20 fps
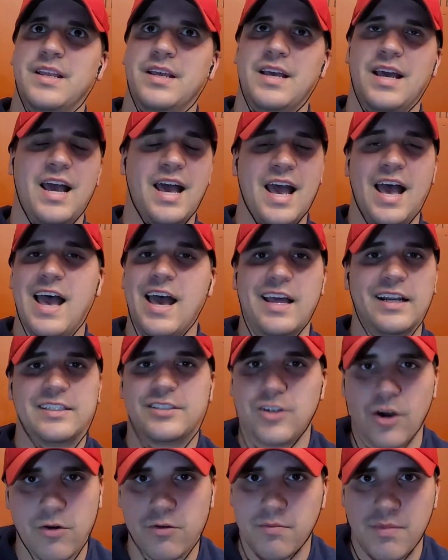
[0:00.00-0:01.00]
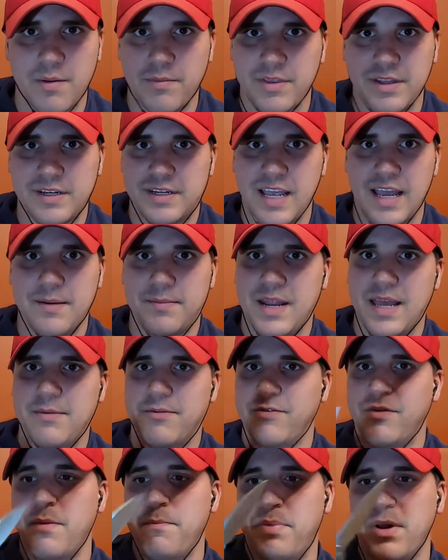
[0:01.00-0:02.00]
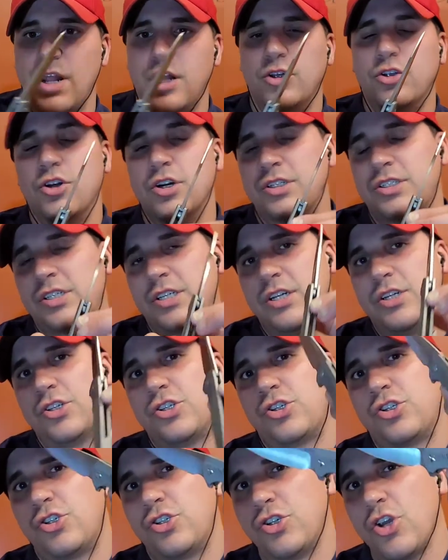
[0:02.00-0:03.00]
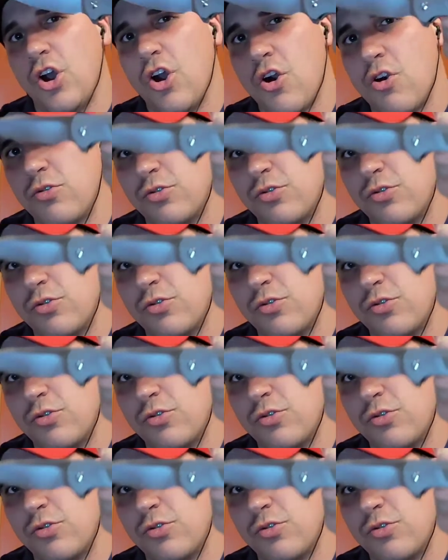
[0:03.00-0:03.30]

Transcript: I don't remember the damn name of it, but it looked so